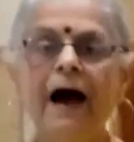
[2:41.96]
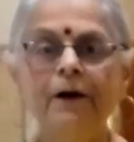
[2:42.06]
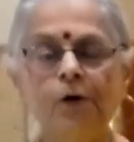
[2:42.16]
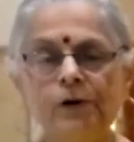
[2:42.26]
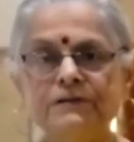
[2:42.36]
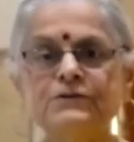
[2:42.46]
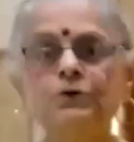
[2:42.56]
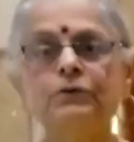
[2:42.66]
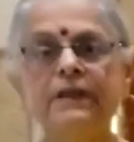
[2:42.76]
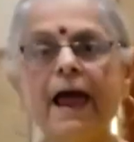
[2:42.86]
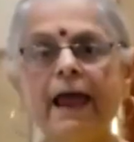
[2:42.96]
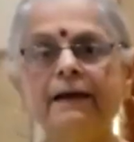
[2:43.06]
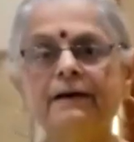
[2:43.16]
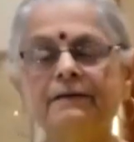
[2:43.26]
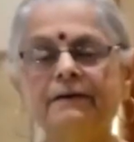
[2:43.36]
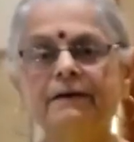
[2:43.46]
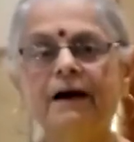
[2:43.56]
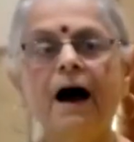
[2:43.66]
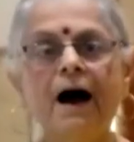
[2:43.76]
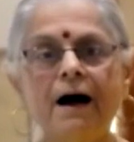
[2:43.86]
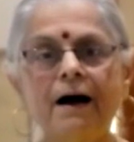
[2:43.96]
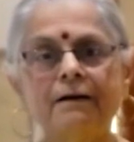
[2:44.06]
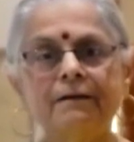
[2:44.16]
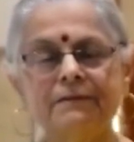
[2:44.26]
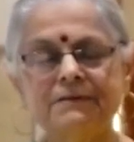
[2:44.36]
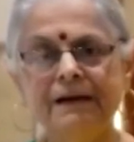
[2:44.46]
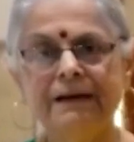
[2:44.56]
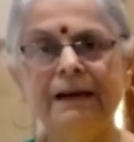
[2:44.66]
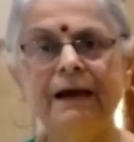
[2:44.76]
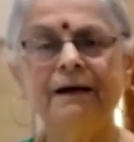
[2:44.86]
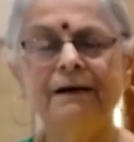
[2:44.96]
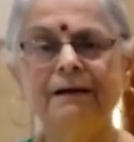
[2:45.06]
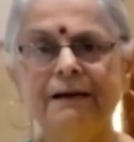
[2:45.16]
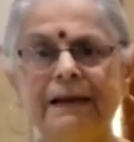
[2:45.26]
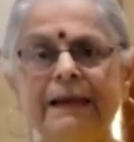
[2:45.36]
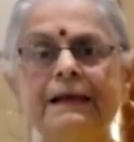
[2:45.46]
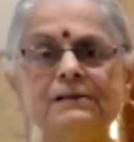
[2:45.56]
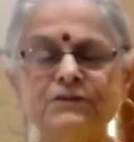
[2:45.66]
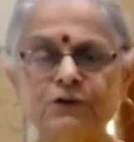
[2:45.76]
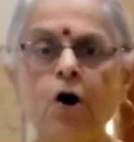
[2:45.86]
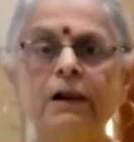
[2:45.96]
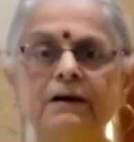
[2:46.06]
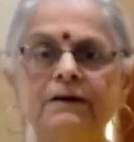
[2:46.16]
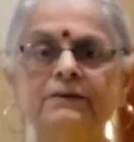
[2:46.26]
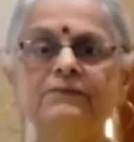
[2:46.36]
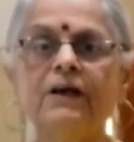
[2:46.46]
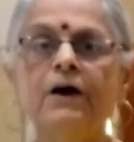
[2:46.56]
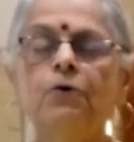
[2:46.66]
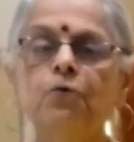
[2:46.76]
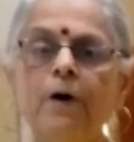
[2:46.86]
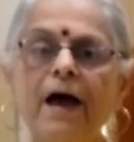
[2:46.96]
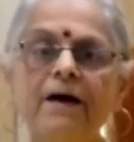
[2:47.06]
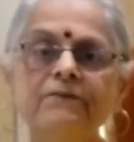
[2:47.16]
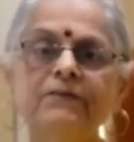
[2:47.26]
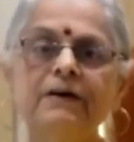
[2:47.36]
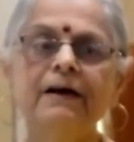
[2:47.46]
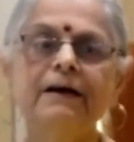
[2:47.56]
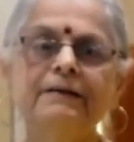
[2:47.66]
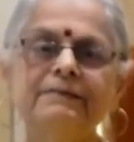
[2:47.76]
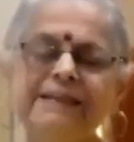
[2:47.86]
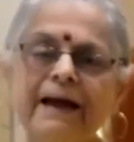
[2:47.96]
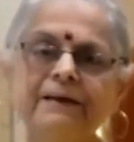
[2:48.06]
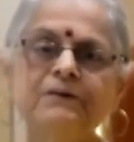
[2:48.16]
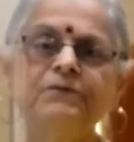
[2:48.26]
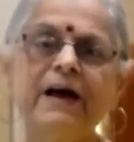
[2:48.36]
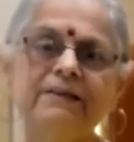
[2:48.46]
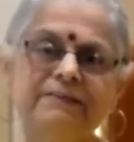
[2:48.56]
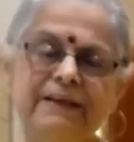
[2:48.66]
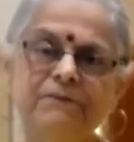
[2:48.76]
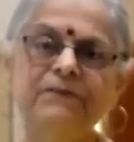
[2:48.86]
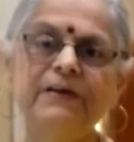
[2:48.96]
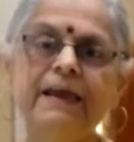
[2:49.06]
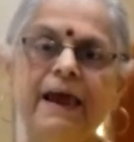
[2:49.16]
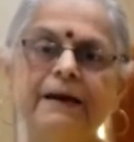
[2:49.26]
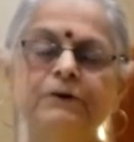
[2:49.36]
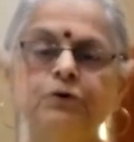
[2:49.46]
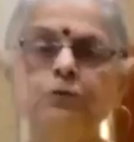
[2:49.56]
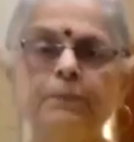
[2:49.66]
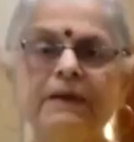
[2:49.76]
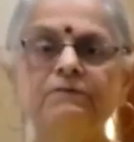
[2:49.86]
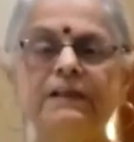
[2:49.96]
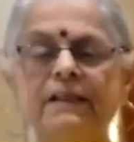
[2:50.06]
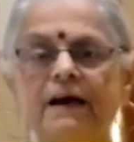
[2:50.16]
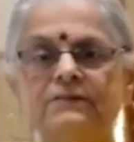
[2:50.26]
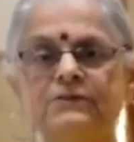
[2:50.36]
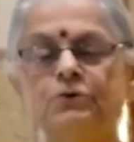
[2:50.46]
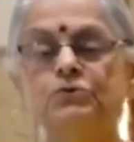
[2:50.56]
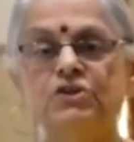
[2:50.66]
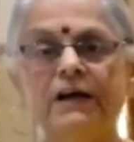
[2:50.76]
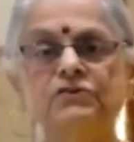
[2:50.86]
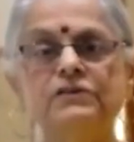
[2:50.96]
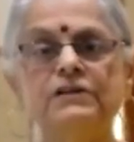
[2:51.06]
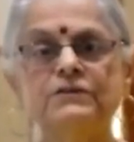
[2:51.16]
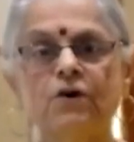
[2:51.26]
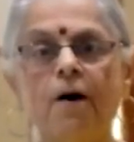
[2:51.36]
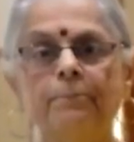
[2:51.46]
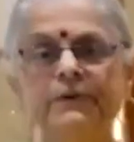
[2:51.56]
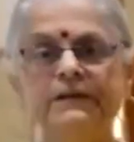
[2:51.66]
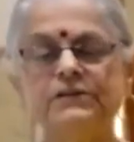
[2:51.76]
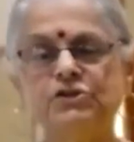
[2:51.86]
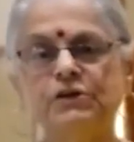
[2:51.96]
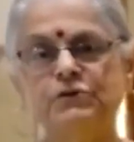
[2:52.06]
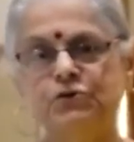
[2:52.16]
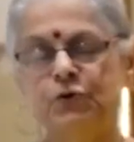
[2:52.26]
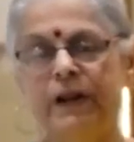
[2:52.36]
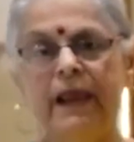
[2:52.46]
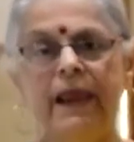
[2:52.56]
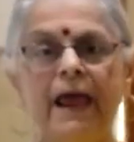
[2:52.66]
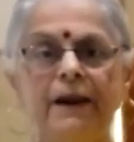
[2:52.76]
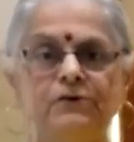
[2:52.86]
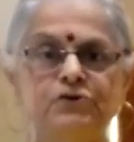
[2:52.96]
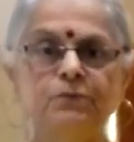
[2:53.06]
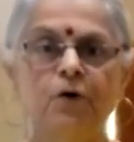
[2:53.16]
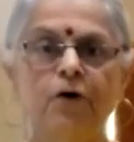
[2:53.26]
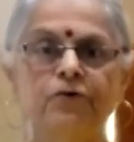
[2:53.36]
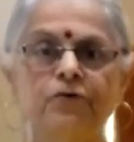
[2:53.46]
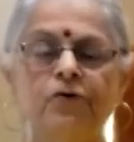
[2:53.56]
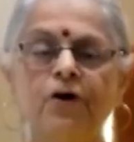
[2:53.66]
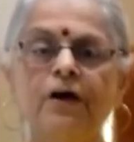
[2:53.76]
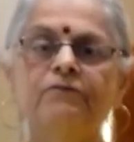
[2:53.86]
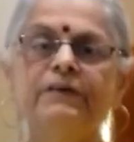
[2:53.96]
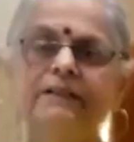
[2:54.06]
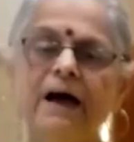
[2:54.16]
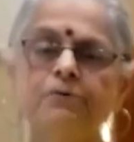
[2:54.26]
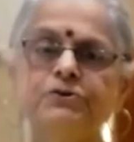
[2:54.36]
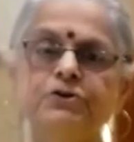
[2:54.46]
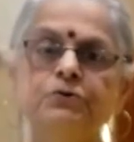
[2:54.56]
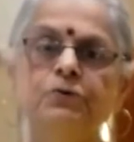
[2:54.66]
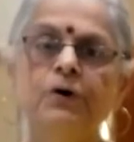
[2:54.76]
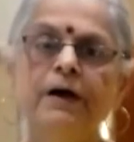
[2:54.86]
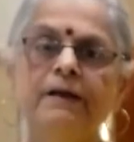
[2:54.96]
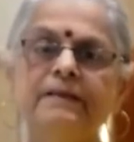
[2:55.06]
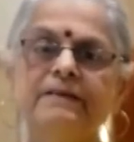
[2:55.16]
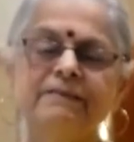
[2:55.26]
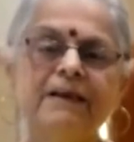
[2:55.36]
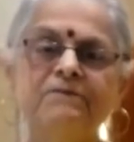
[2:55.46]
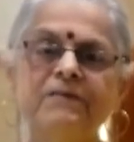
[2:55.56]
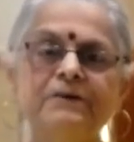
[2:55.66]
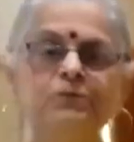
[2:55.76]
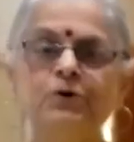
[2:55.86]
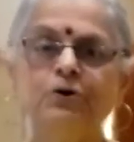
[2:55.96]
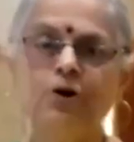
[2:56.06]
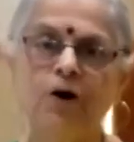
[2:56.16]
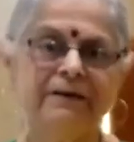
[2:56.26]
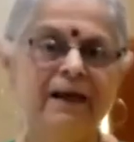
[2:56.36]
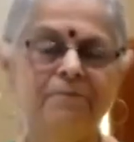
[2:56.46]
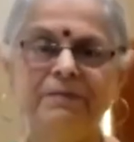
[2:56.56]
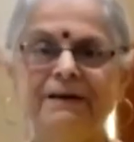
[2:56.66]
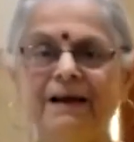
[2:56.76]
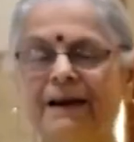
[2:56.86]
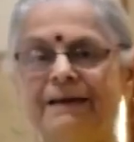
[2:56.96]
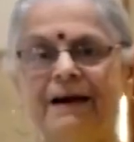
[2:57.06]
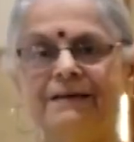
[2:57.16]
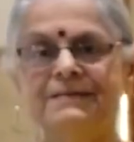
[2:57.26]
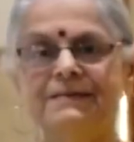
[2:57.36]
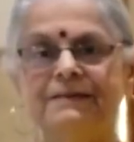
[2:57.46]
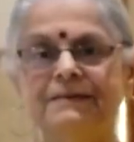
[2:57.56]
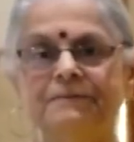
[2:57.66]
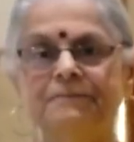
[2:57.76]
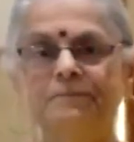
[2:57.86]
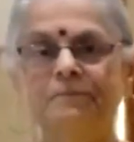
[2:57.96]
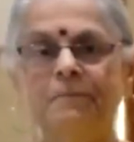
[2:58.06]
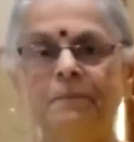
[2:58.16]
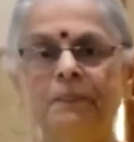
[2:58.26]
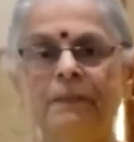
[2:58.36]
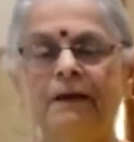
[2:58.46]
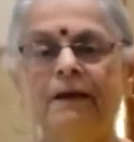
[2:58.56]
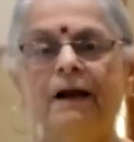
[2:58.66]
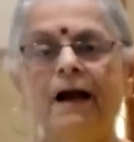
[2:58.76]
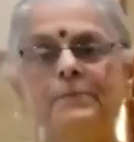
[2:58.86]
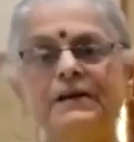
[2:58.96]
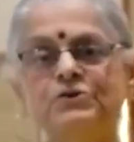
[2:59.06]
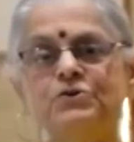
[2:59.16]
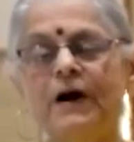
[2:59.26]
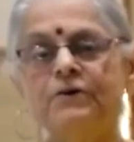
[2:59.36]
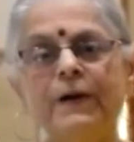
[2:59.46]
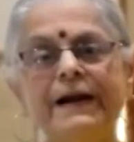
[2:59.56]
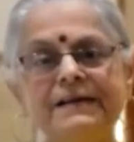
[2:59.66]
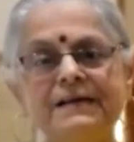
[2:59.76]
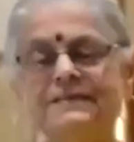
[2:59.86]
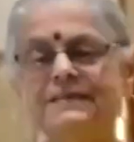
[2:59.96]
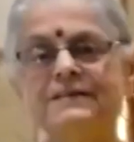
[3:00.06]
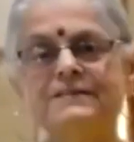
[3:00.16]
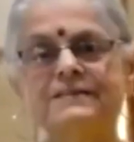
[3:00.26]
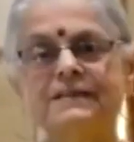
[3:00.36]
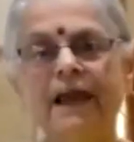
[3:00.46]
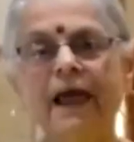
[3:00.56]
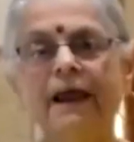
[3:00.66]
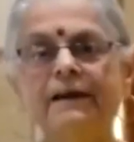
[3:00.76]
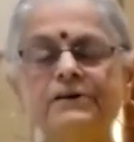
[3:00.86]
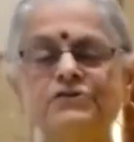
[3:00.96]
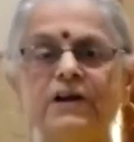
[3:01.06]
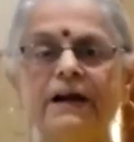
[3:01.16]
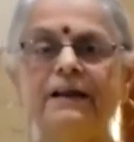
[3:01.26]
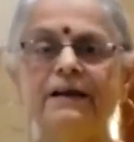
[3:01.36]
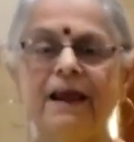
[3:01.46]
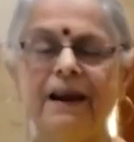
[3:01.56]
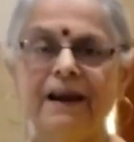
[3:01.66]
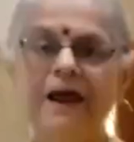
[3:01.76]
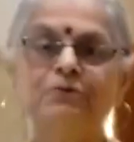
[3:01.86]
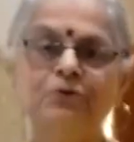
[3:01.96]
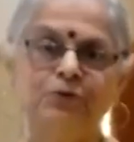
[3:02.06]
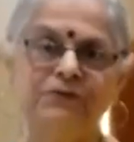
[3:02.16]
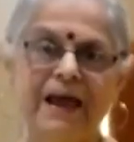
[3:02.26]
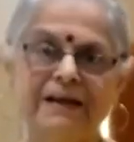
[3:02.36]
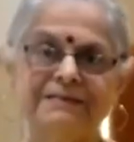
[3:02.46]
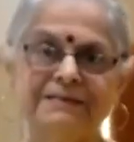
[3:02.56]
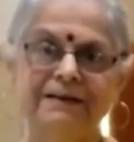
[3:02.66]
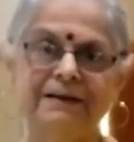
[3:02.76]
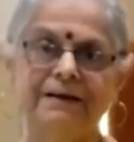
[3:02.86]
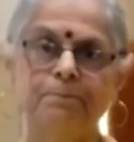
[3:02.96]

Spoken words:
I also thank our legal scholars who have sacrifice their weekend to be with us to judge this competition today and tomorrow. Without you, this event would not have been conducted. Coming to our 26 energetic and enthusiastic